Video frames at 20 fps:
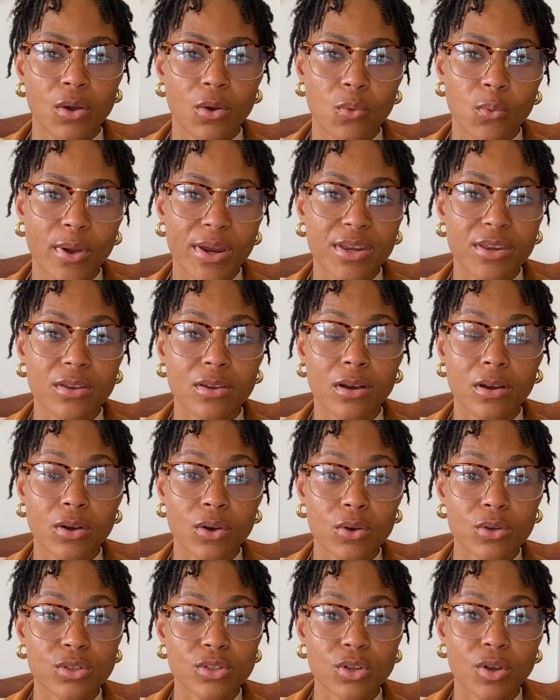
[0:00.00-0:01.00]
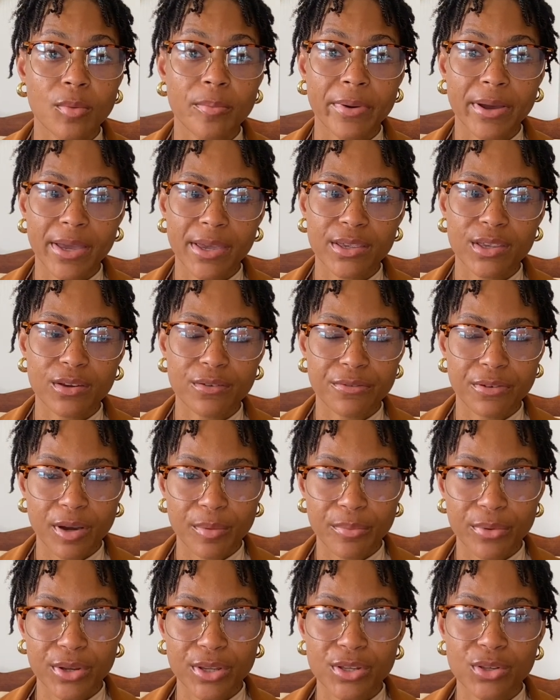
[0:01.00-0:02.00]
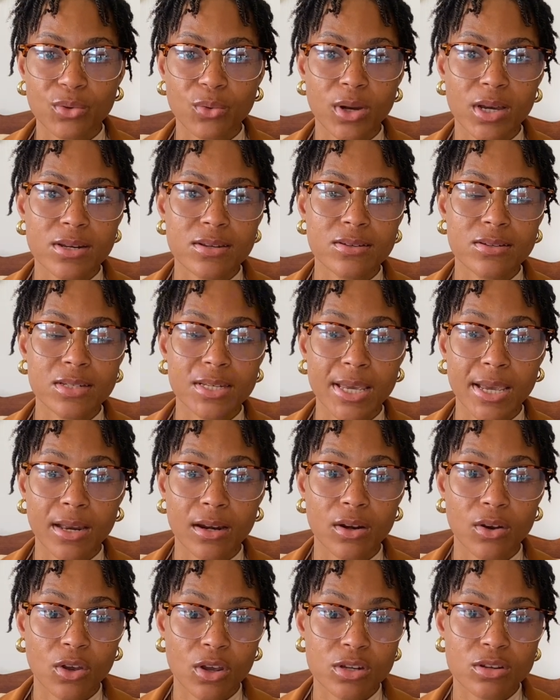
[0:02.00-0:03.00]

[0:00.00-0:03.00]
When you're also buying your fabric, you want to take note